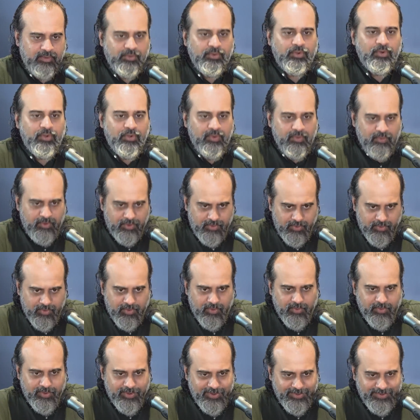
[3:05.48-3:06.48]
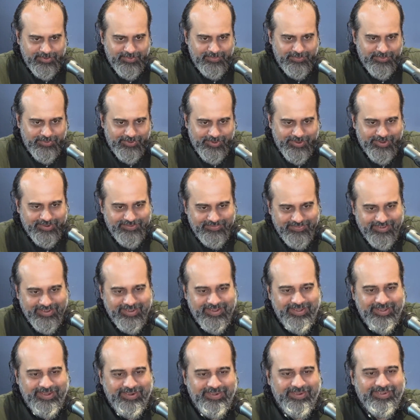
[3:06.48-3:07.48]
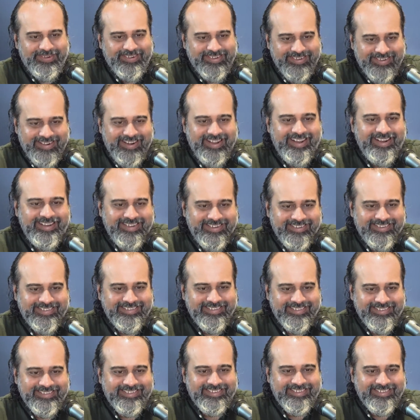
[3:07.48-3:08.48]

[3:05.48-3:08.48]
You know what you are going to put your finger on, right?